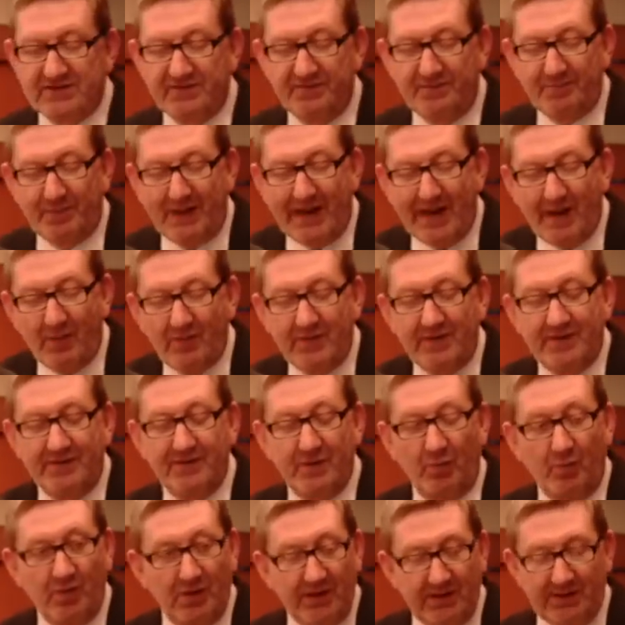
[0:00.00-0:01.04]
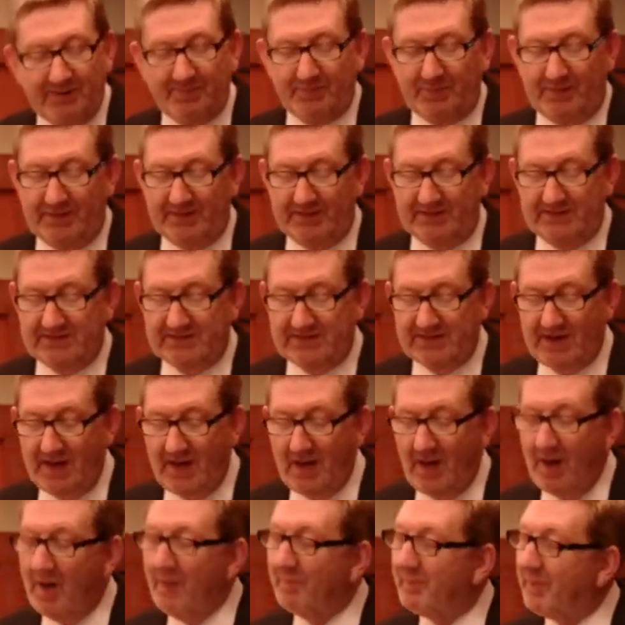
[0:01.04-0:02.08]
of power in the workplace
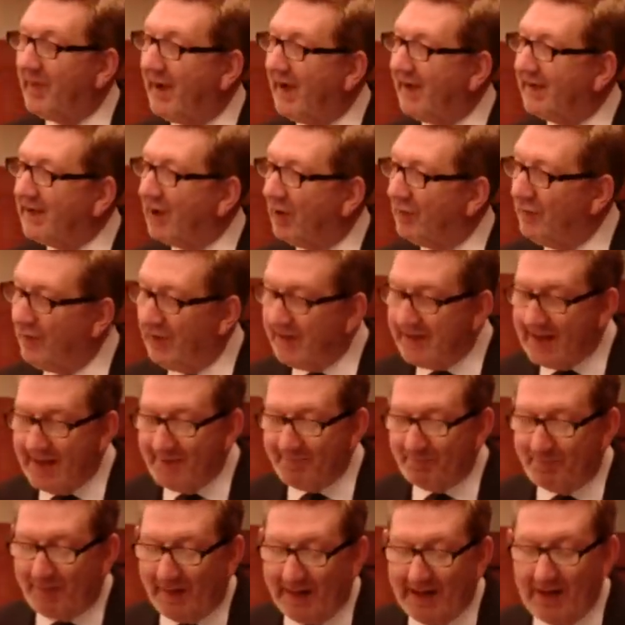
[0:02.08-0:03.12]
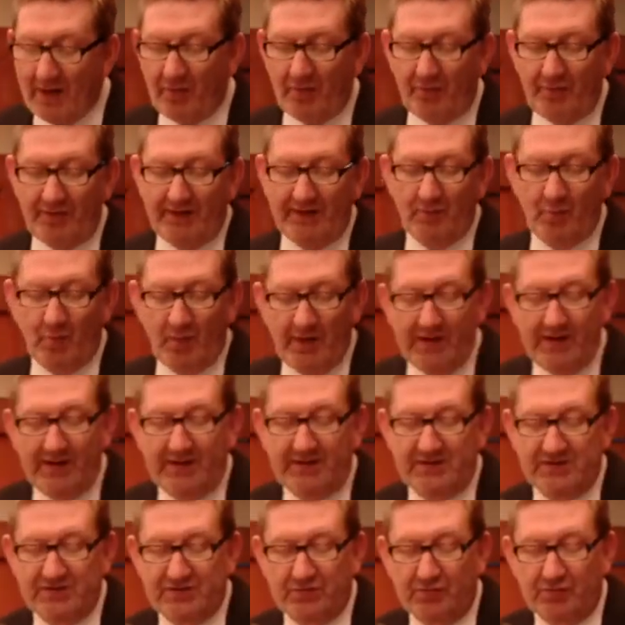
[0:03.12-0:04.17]
by re-empowering
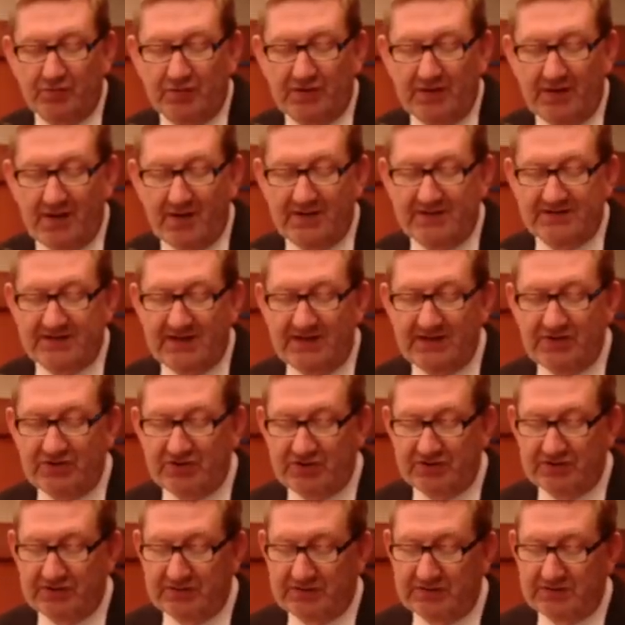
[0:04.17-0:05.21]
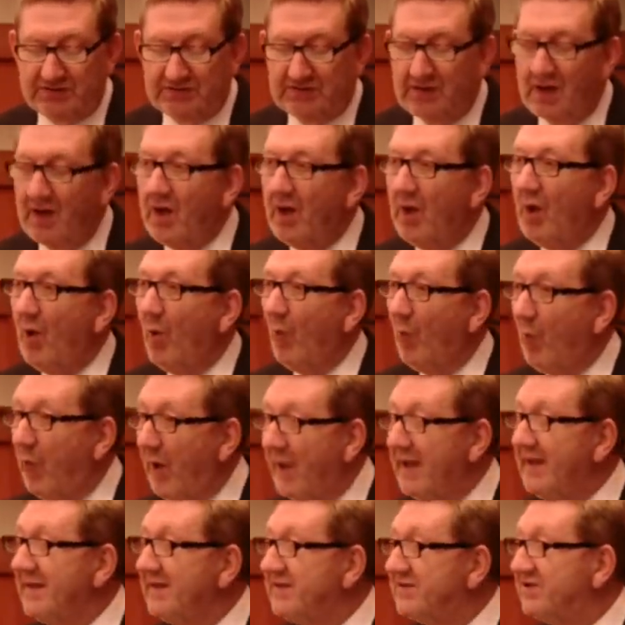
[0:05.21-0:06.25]
workers' organisations,
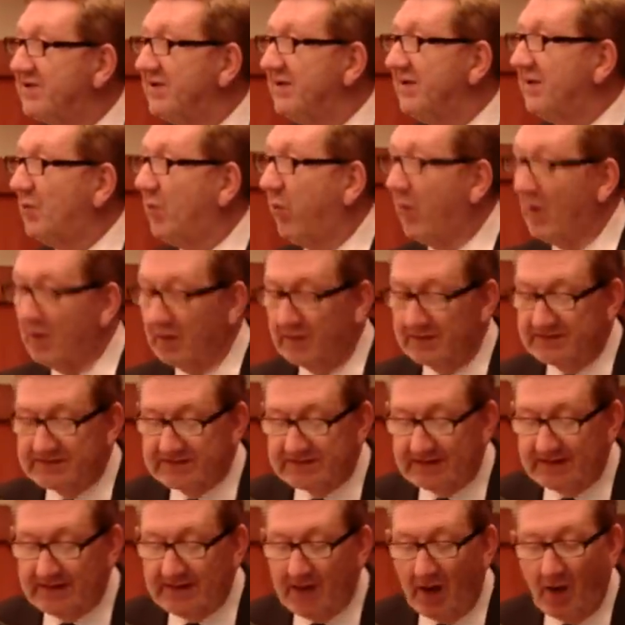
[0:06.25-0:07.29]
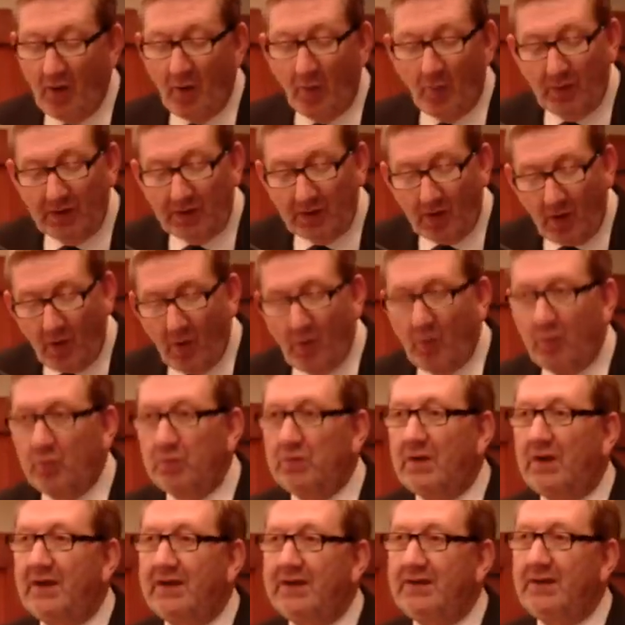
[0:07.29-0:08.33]
wage inequality will
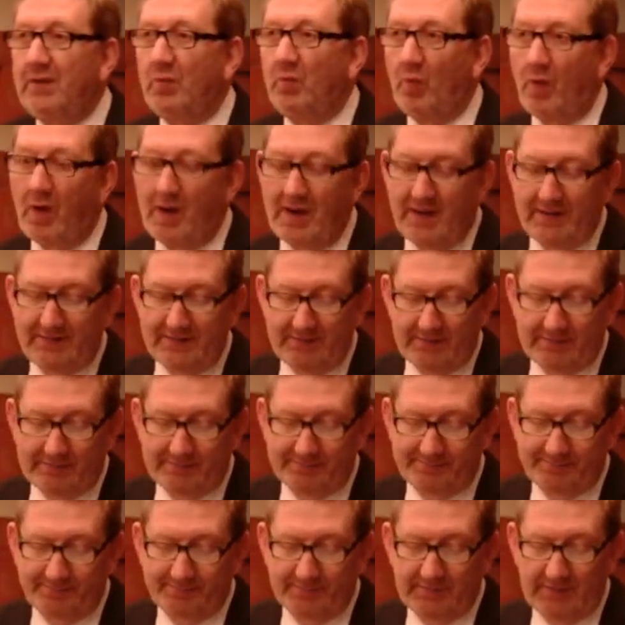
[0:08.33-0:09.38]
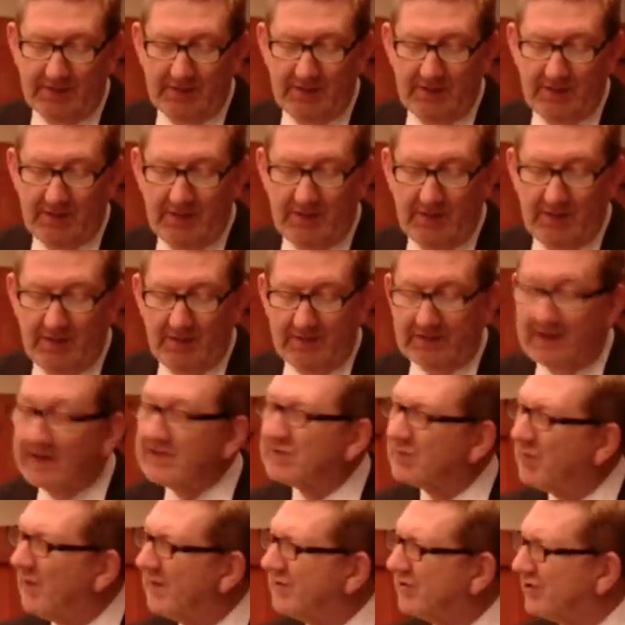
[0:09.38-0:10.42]
only widen.
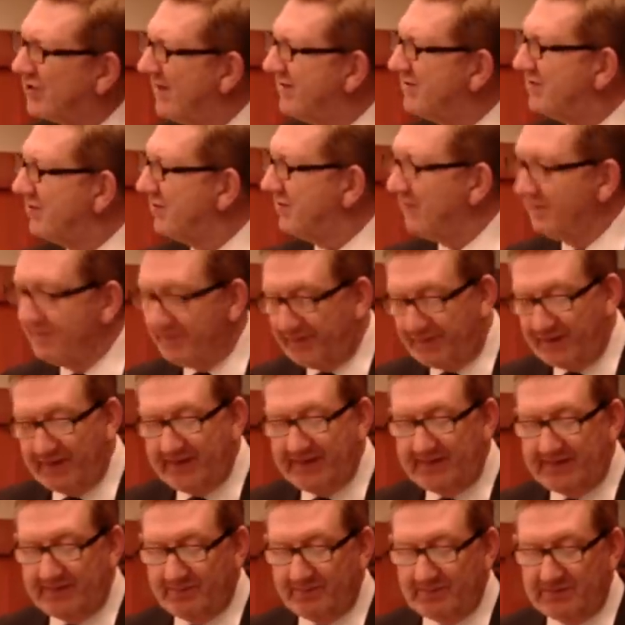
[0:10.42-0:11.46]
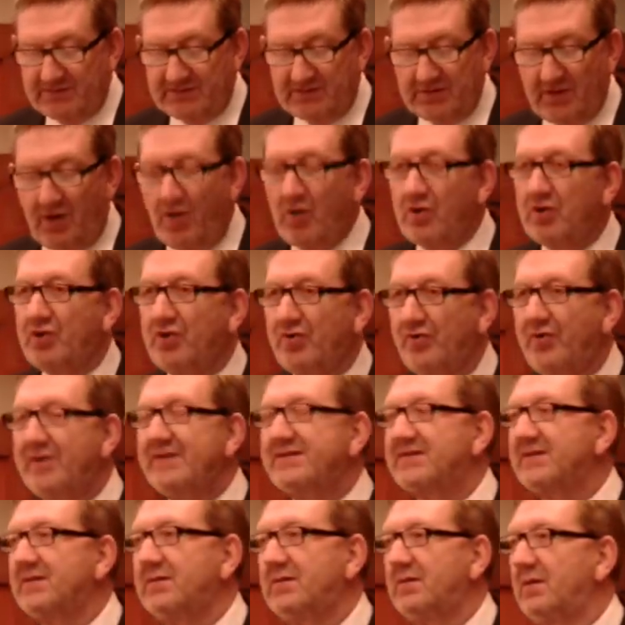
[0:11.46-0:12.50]
That's why trade union freedoms are
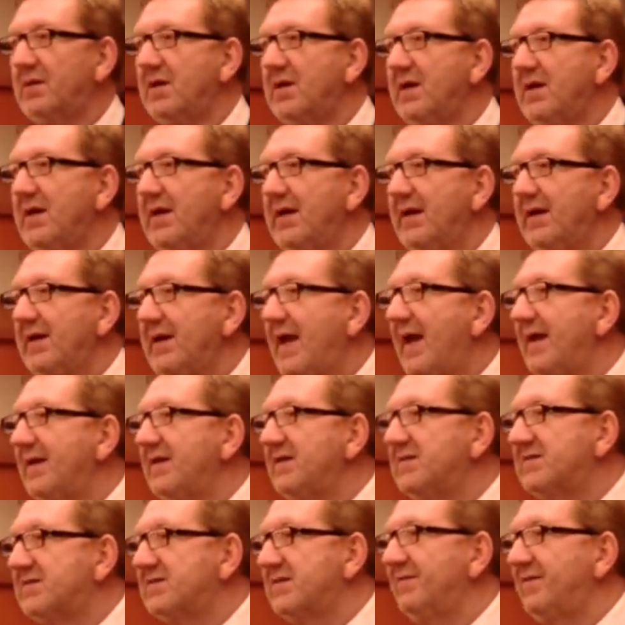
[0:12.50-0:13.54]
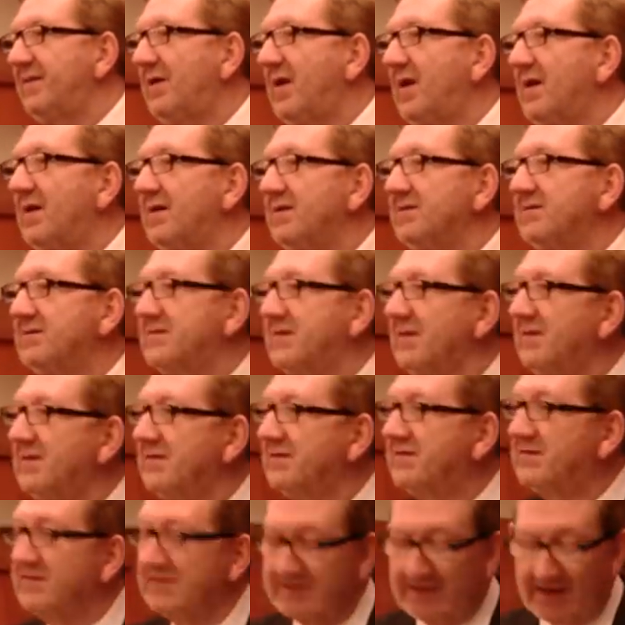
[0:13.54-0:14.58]
critical in any civilised
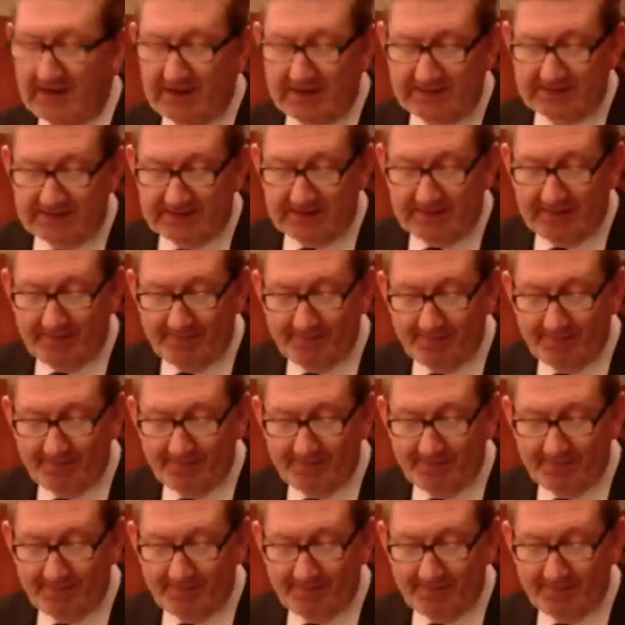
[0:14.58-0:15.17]
society.